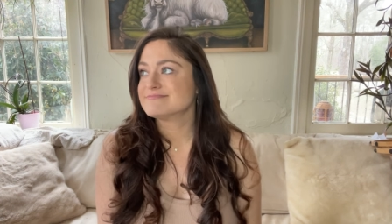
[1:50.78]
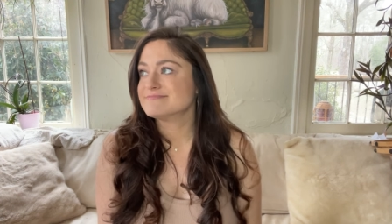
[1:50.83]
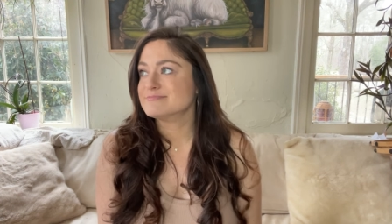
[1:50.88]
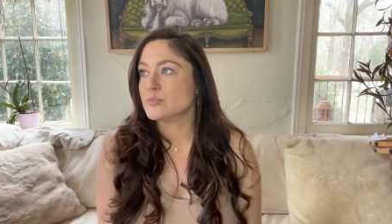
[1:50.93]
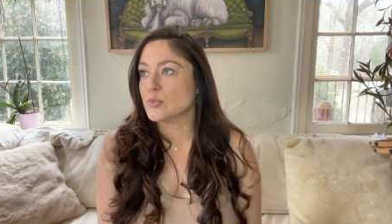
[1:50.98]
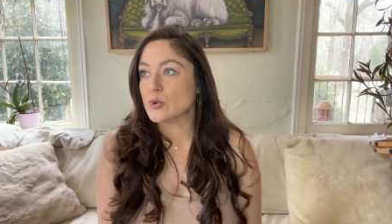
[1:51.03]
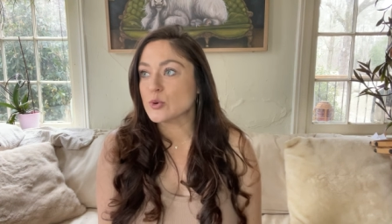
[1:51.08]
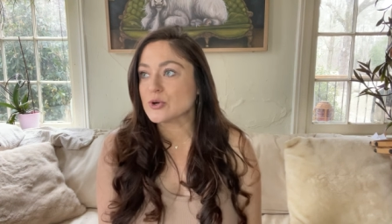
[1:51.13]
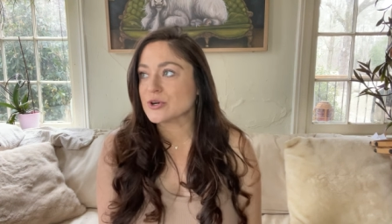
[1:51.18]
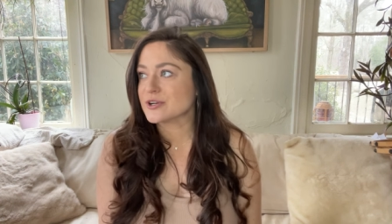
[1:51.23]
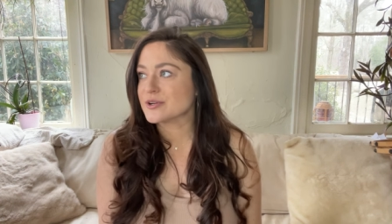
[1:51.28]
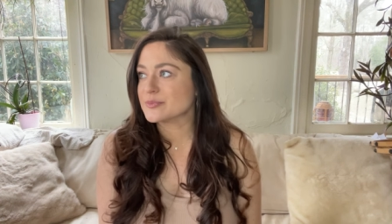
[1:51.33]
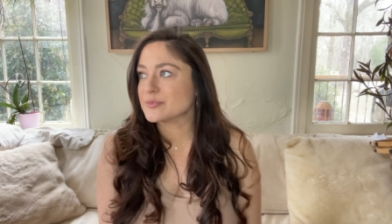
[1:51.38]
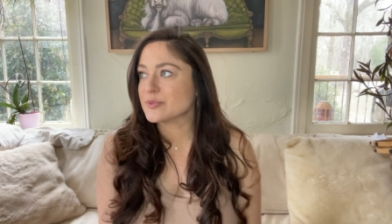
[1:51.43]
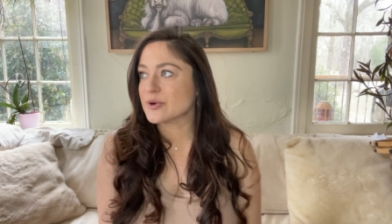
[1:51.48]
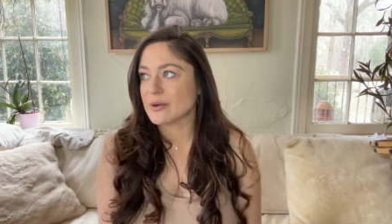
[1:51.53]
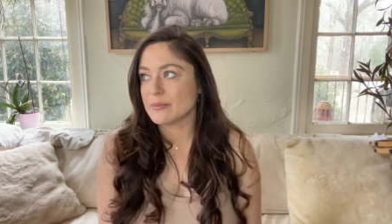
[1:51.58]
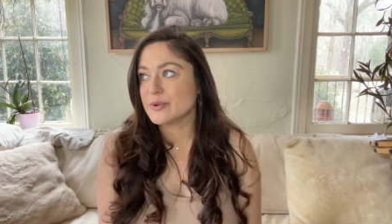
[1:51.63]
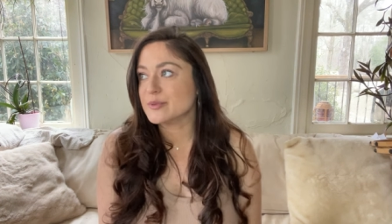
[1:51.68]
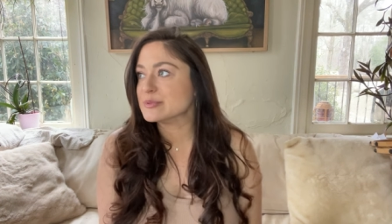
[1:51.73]
born,
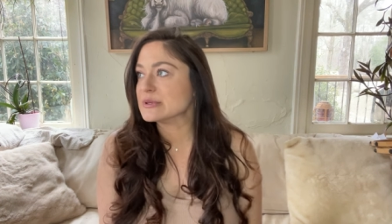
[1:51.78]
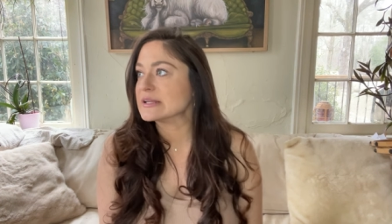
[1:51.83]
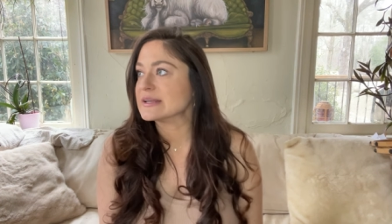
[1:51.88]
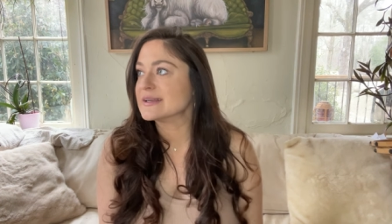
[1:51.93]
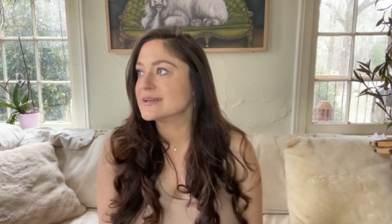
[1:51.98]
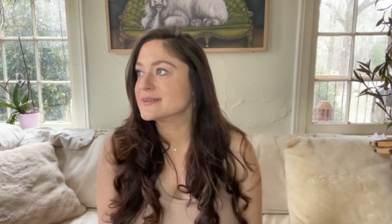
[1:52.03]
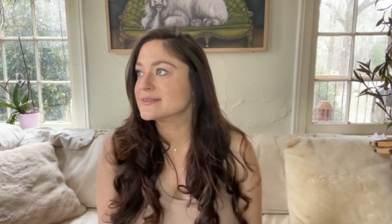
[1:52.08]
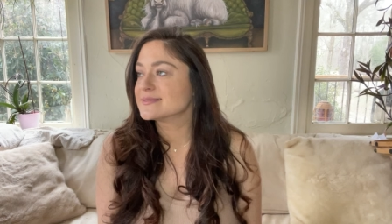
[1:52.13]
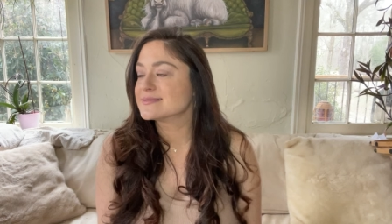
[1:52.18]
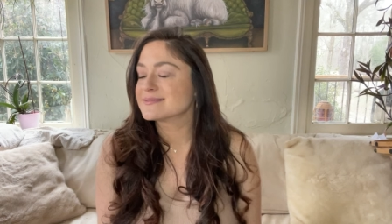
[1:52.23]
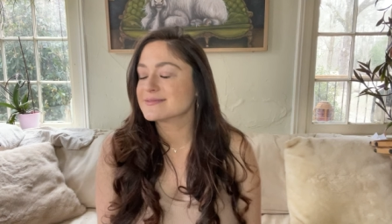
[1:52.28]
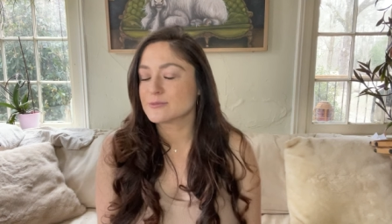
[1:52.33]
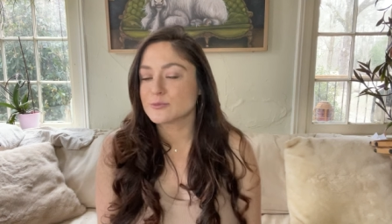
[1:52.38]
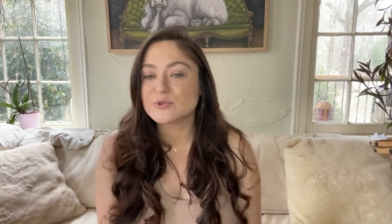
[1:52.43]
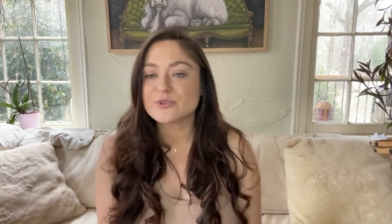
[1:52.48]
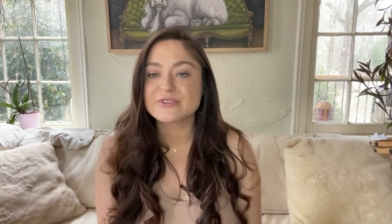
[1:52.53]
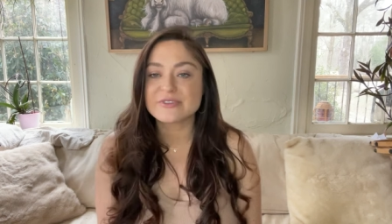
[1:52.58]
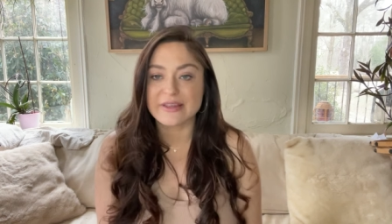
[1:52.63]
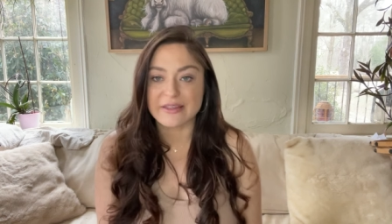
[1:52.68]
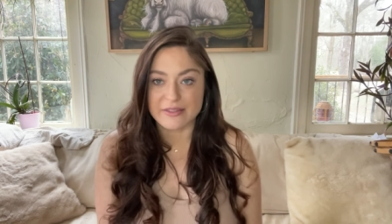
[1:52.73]
probably. We'll
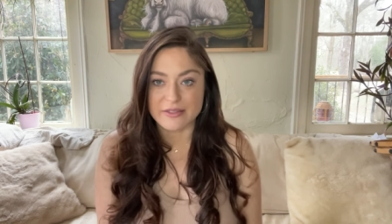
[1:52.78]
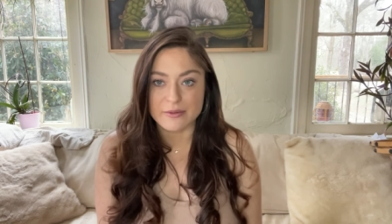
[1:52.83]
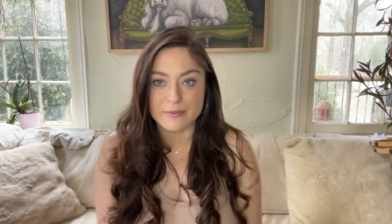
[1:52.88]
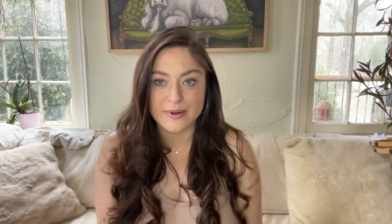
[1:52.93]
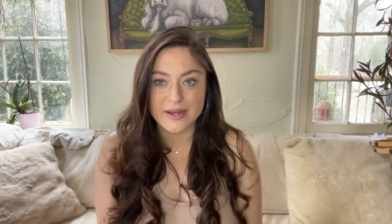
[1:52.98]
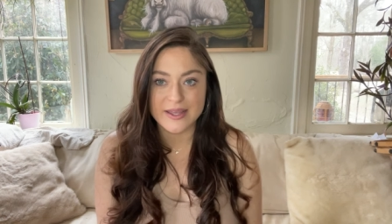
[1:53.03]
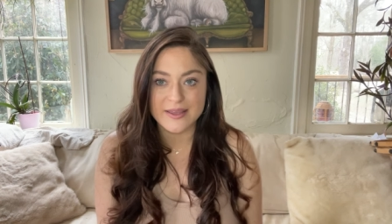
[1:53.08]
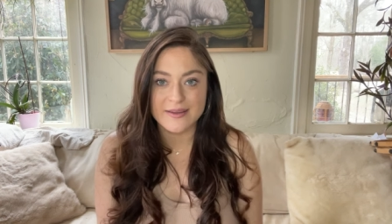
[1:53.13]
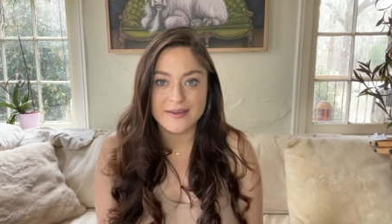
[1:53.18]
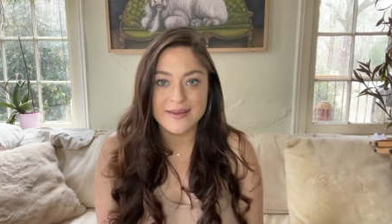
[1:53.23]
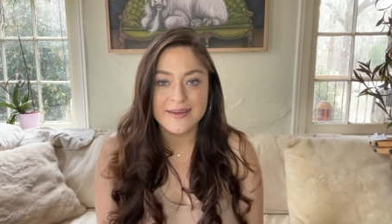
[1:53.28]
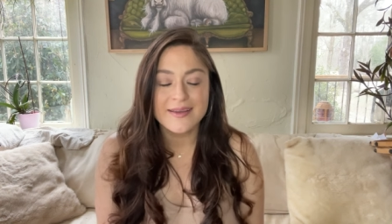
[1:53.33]
say three.